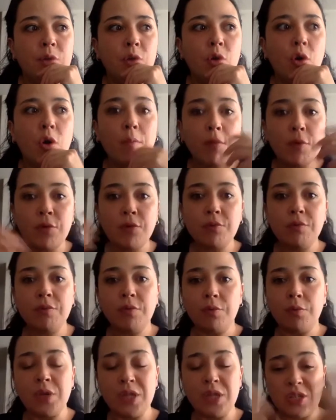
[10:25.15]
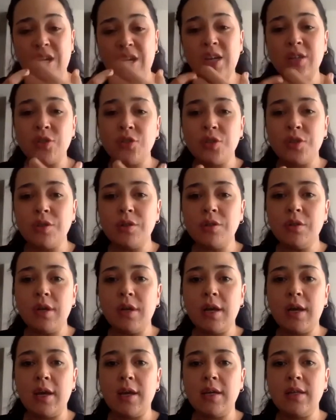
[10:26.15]
common rejection
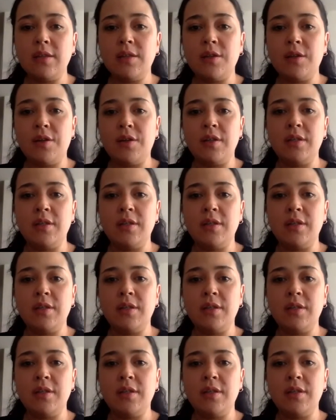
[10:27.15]
in